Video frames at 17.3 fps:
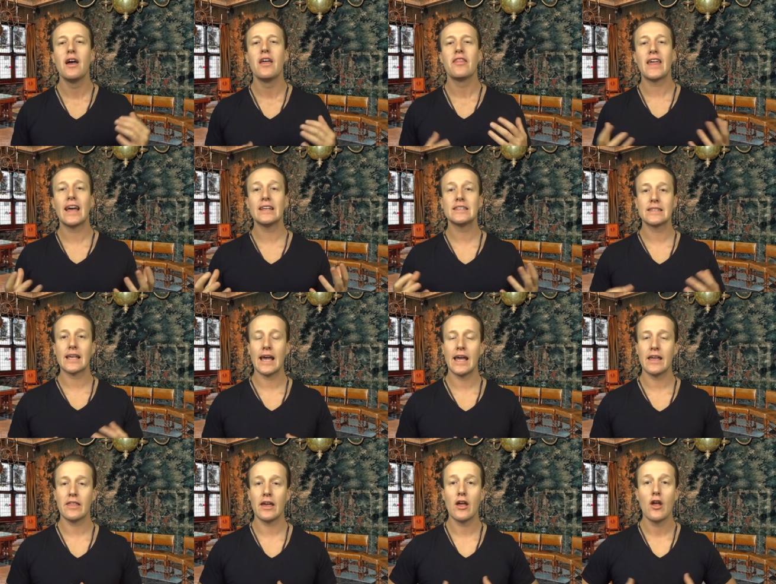They
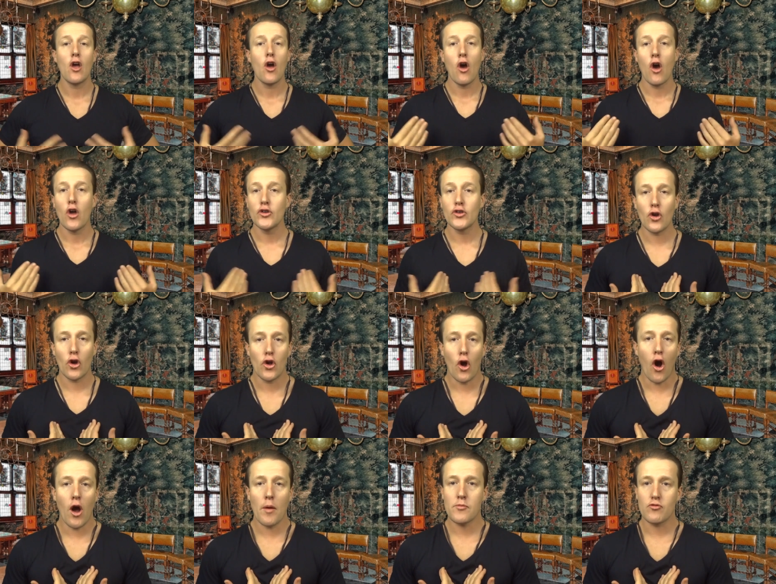say that, you know,
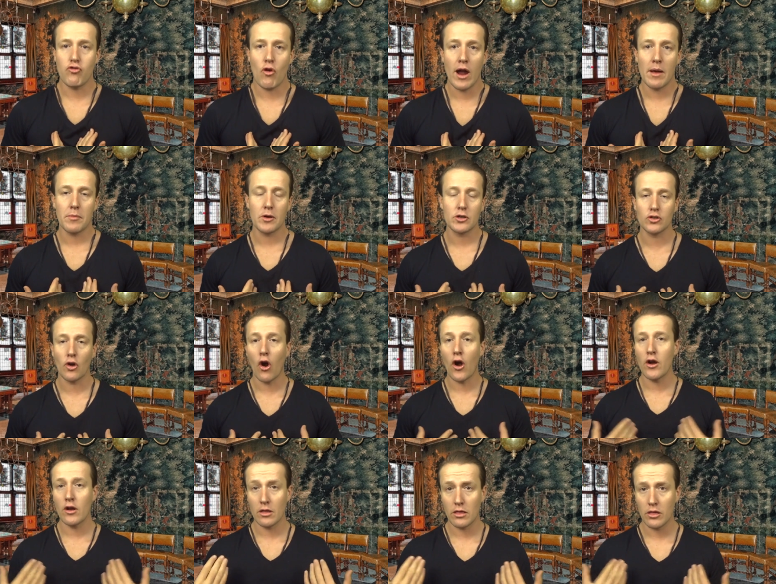I'm great because
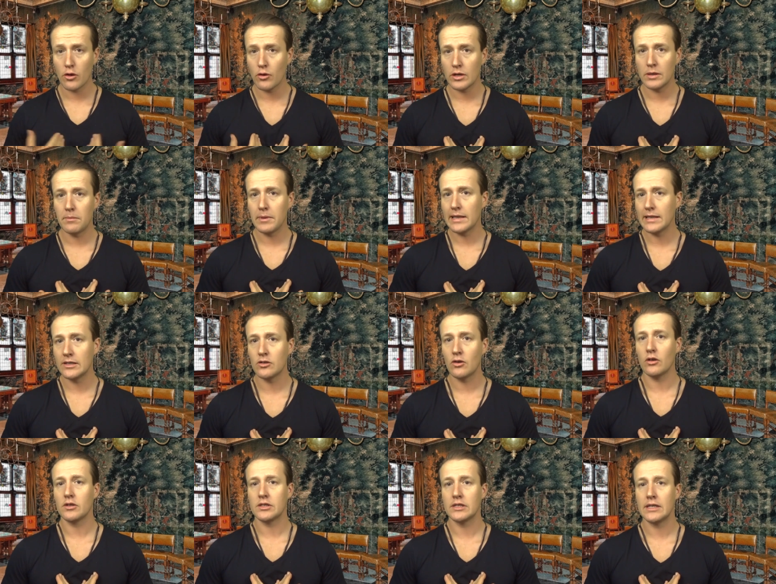I earn $30 billion
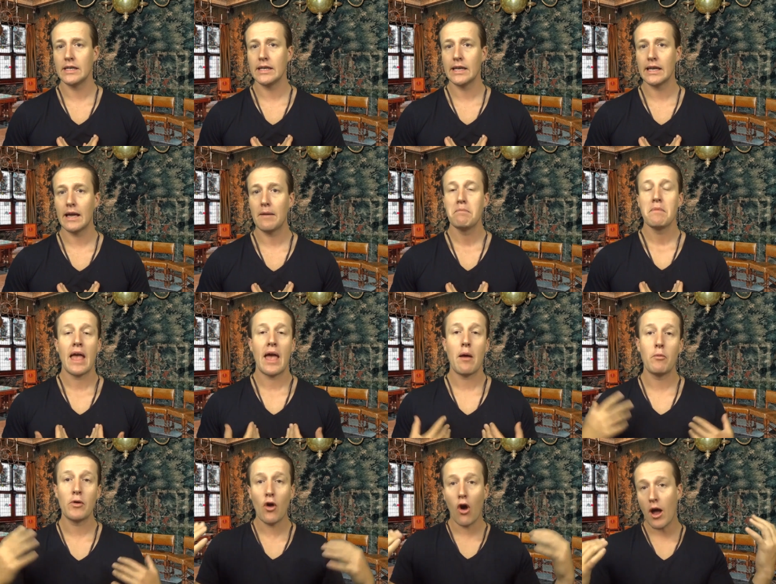a year,
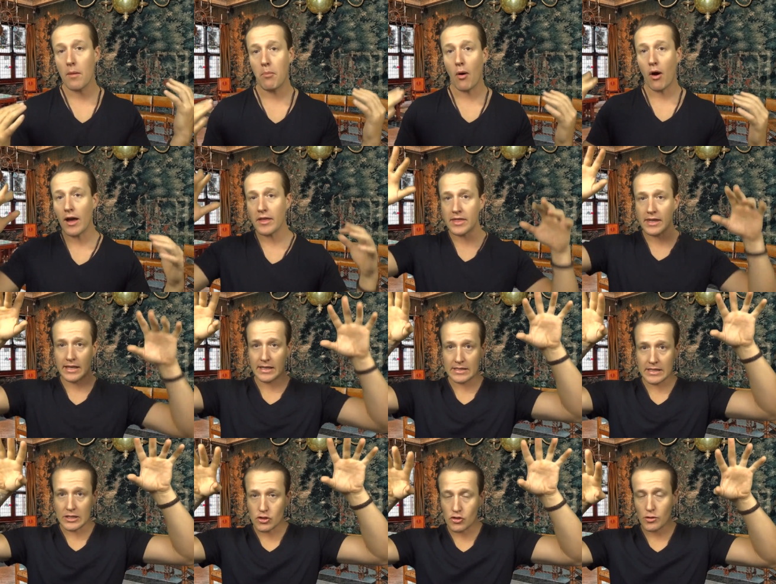and when I buy
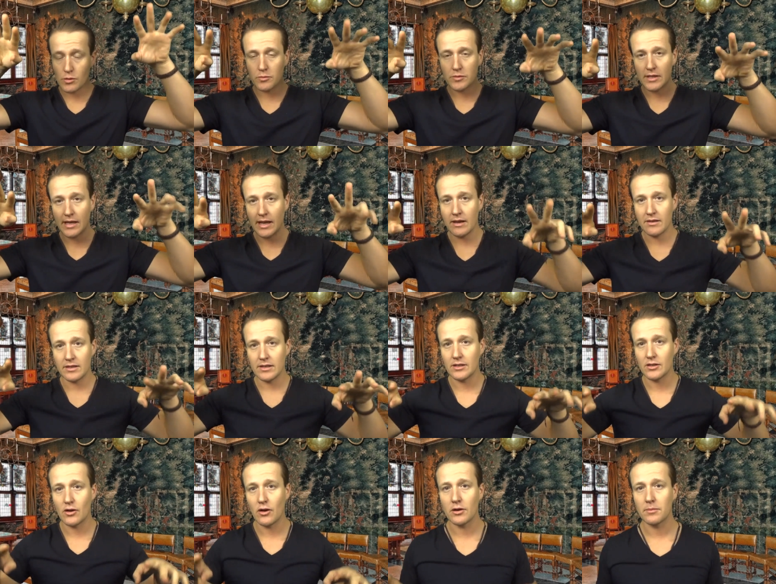things, it trickles down to the
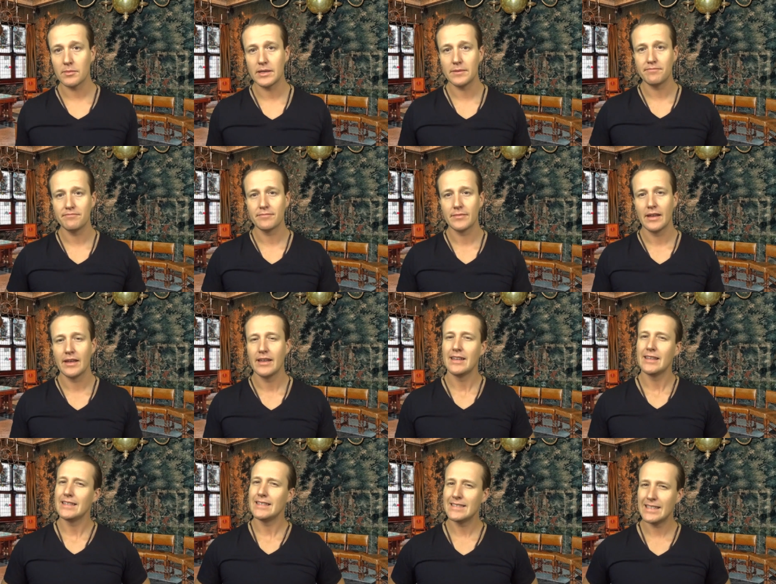economy.
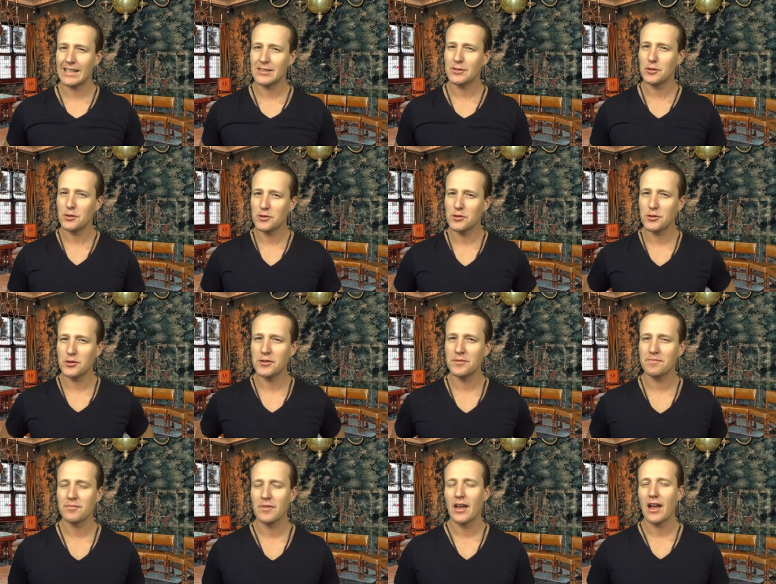Is that so
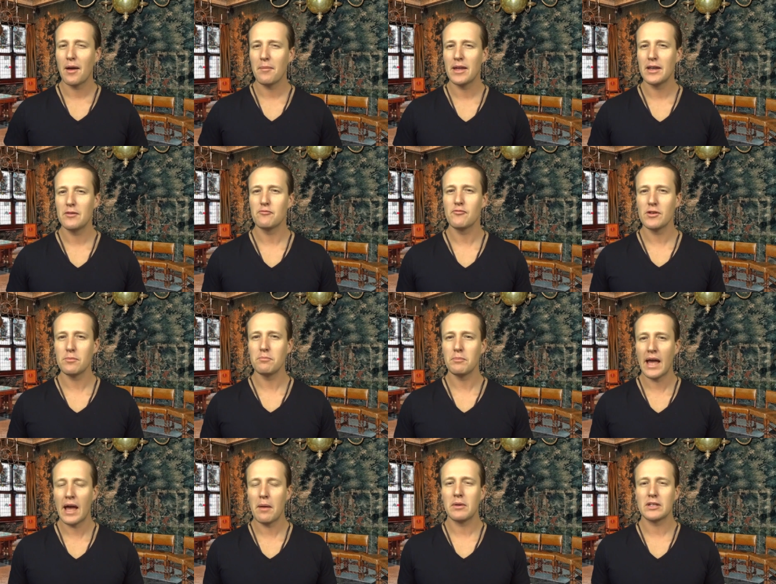true? I mean,
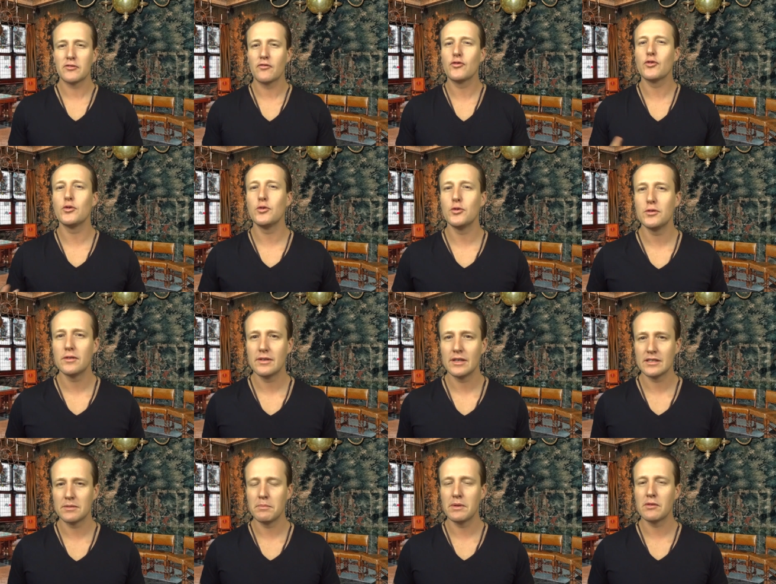how much food
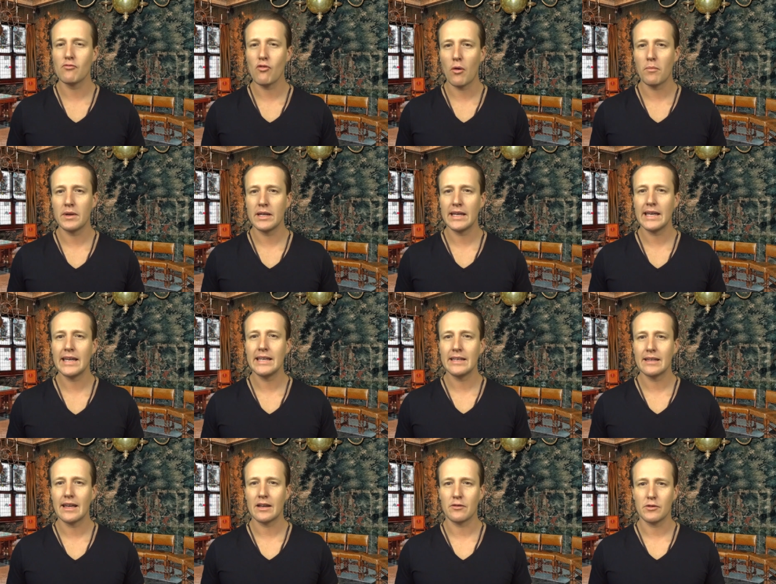does Mitt Romney
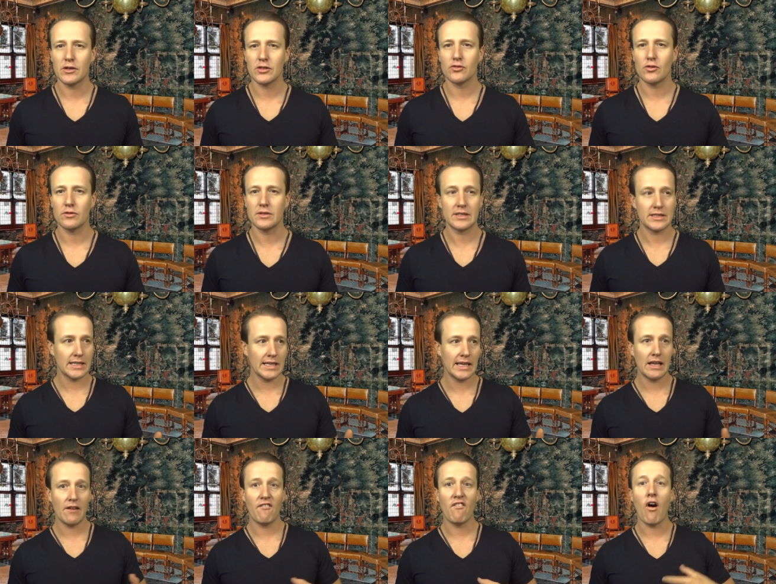eat at a restaurant? Does
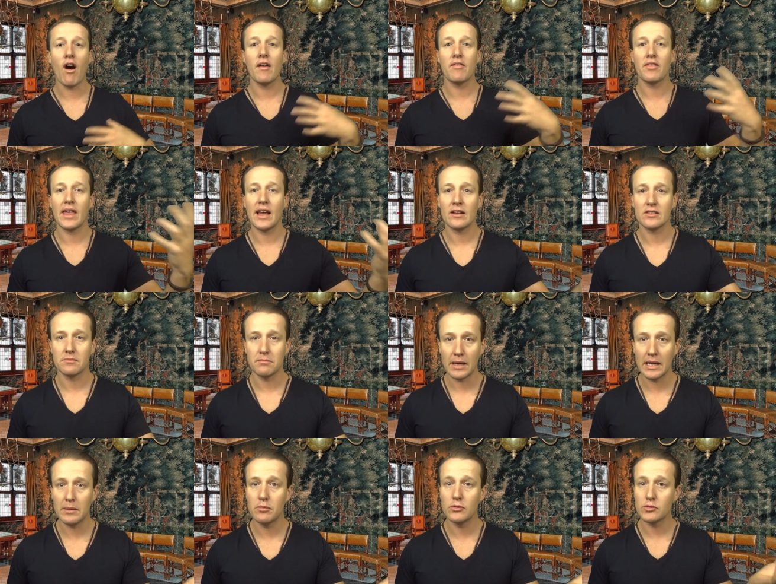he eat 5,000
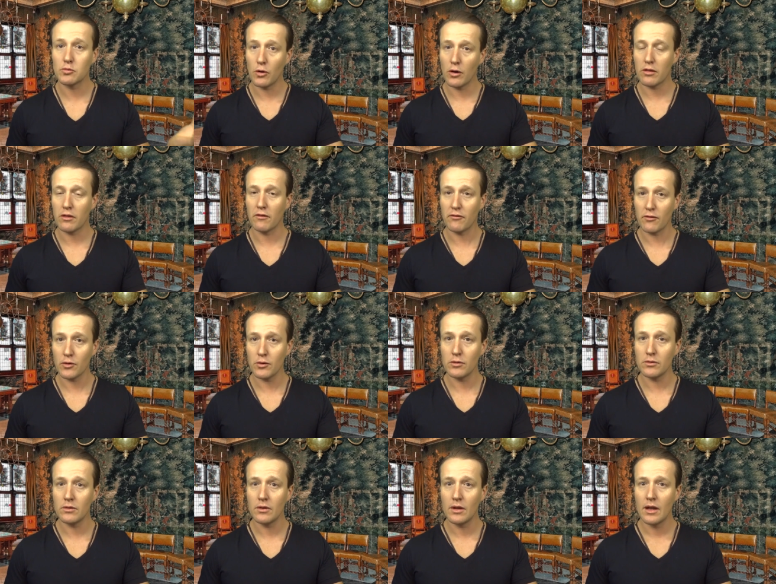people's worth of
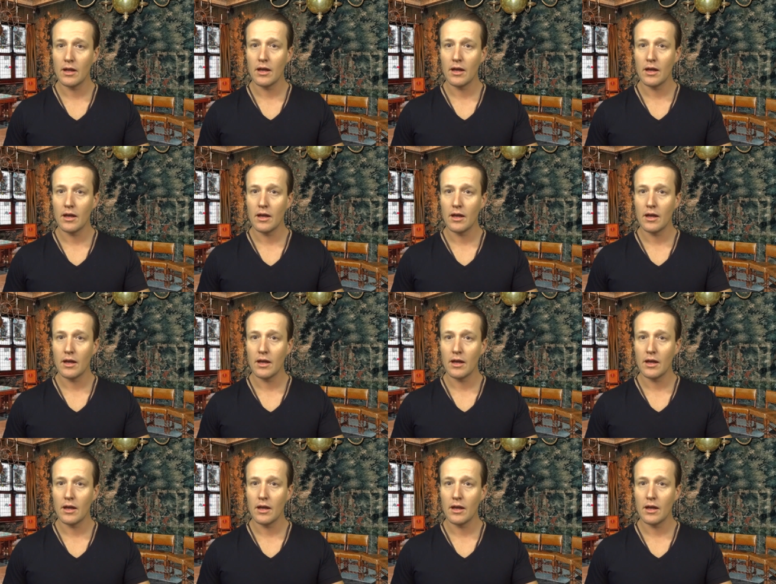food?